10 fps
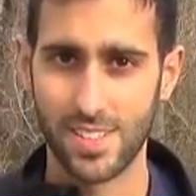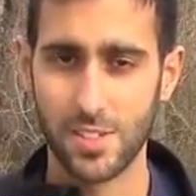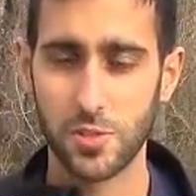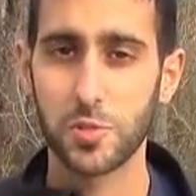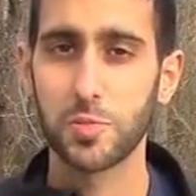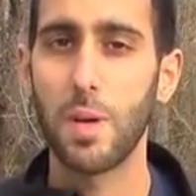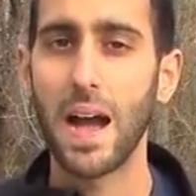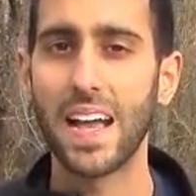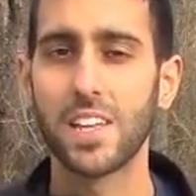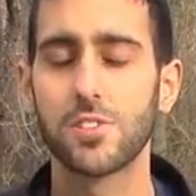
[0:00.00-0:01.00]
You
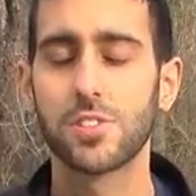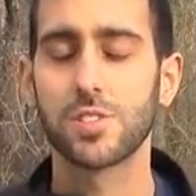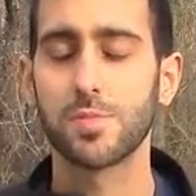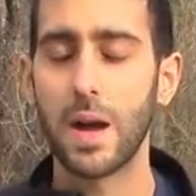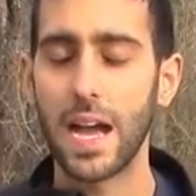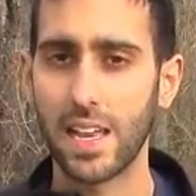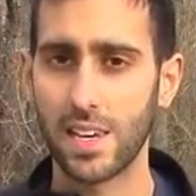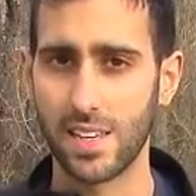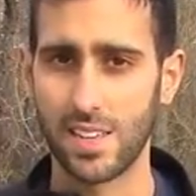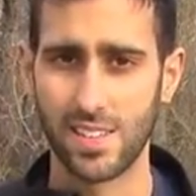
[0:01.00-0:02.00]
smile, you're
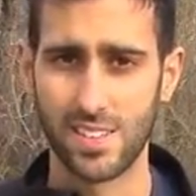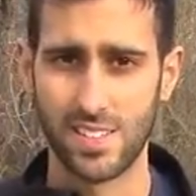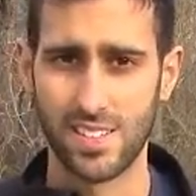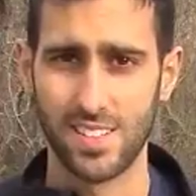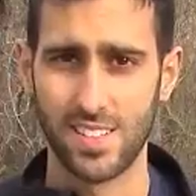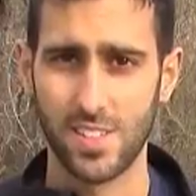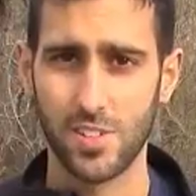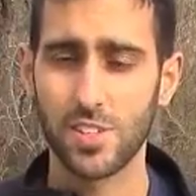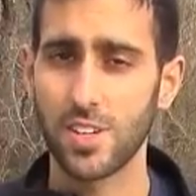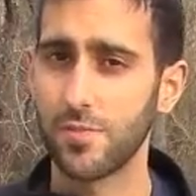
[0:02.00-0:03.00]
smiling.
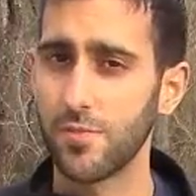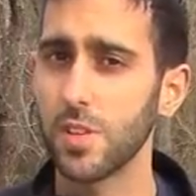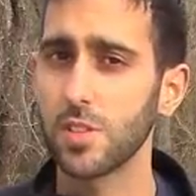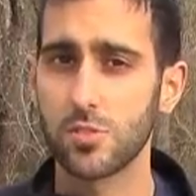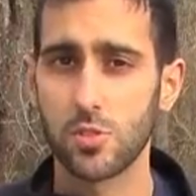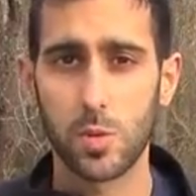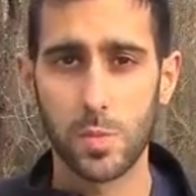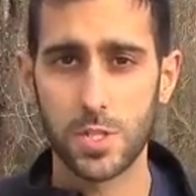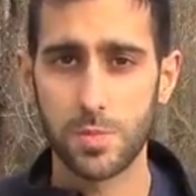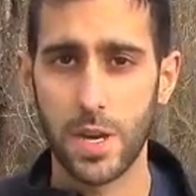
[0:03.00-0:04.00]
You're going to feel so
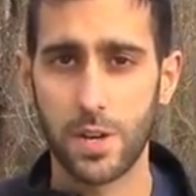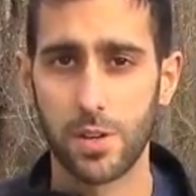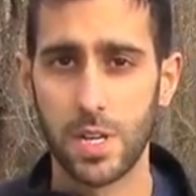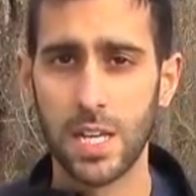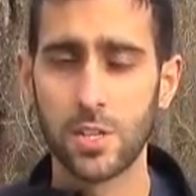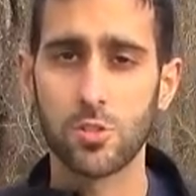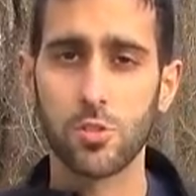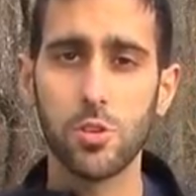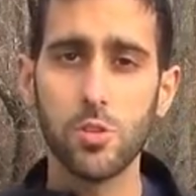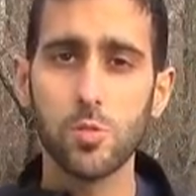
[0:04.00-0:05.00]
much better. So
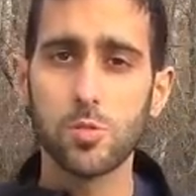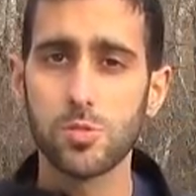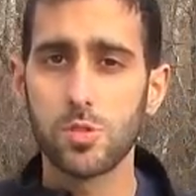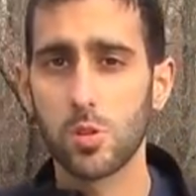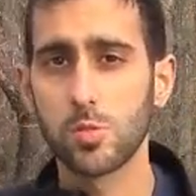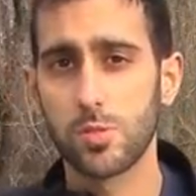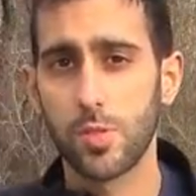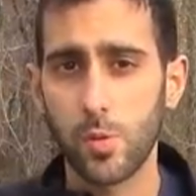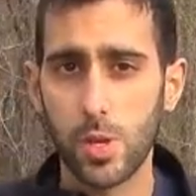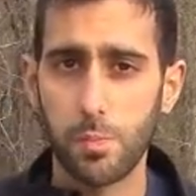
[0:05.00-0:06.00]
use those
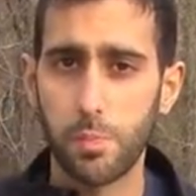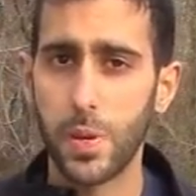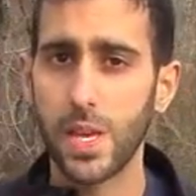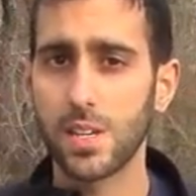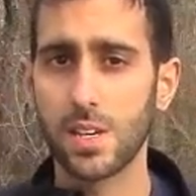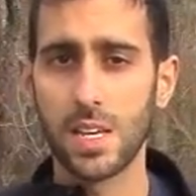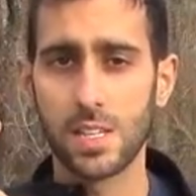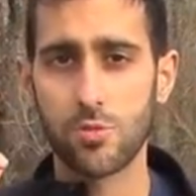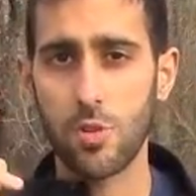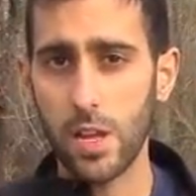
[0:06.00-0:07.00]
three. Pick,
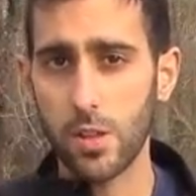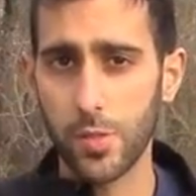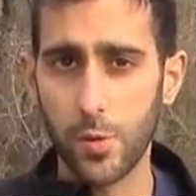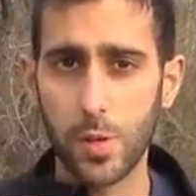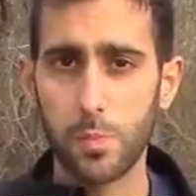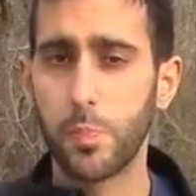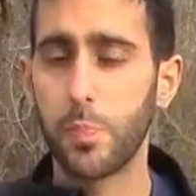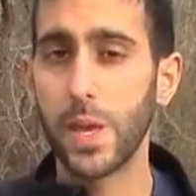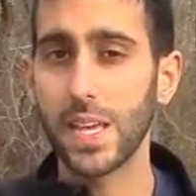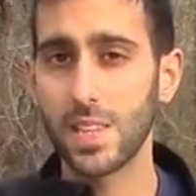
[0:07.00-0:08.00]
trial three,
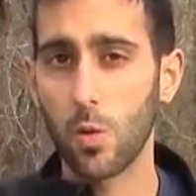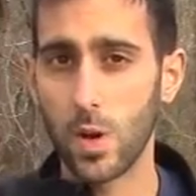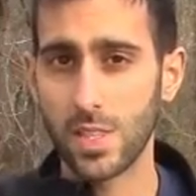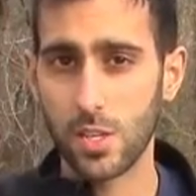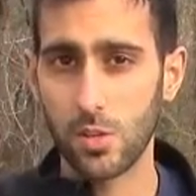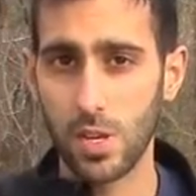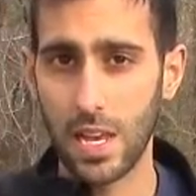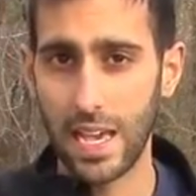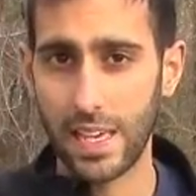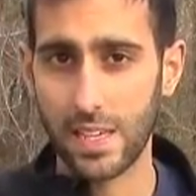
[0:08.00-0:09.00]
pick the one that you
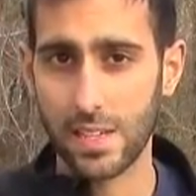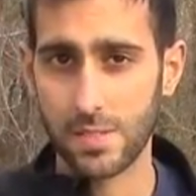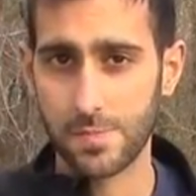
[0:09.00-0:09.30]
like